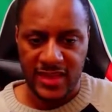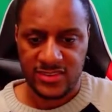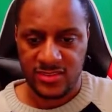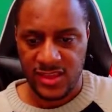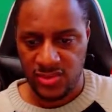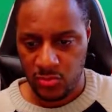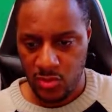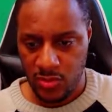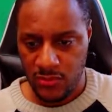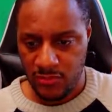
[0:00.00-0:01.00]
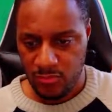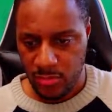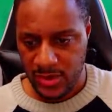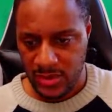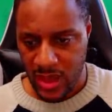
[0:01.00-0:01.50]
a thing as well.
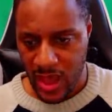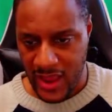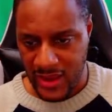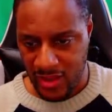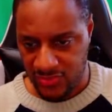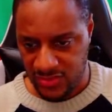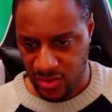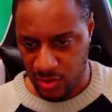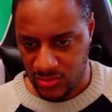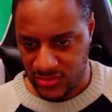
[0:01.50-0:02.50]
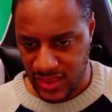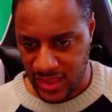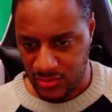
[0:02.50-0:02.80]
Probably the highlight of this whole set, I would